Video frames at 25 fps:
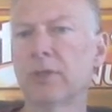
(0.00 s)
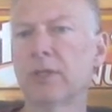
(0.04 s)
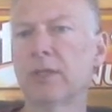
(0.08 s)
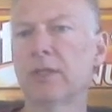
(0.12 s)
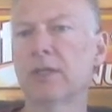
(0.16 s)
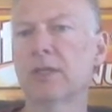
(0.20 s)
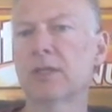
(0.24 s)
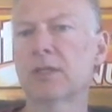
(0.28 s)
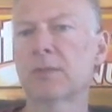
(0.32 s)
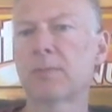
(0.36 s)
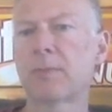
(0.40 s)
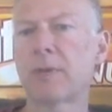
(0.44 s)
and
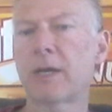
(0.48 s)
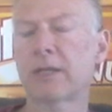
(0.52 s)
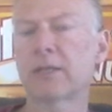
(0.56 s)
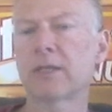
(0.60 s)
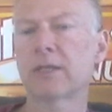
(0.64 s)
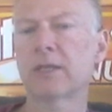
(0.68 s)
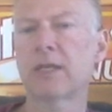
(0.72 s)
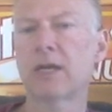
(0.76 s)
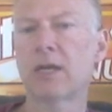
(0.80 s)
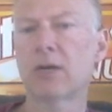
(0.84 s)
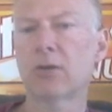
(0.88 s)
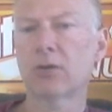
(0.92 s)
the
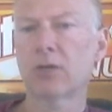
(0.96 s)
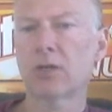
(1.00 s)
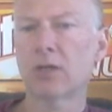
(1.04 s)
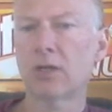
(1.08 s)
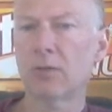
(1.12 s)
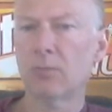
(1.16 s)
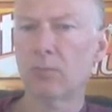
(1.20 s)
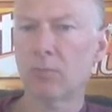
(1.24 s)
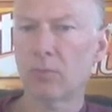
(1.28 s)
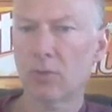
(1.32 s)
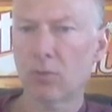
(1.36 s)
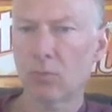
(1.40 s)
expected
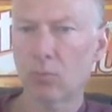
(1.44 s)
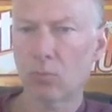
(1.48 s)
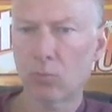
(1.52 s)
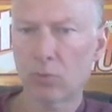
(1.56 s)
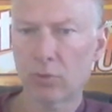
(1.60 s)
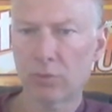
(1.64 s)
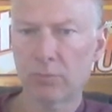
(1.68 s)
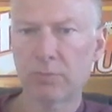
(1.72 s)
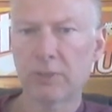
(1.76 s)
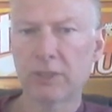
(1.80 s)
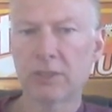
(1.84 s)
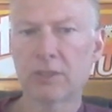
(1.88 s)
outcome
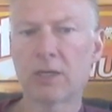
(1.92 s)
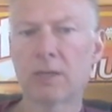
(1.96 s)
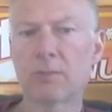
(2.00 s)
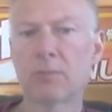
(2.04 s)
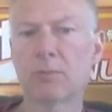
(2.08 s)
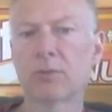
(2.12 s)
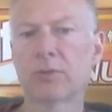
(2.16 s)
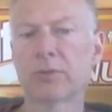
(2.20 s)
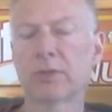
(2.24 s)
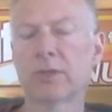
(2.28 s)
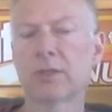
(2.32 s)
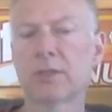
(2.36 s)
would be doubled.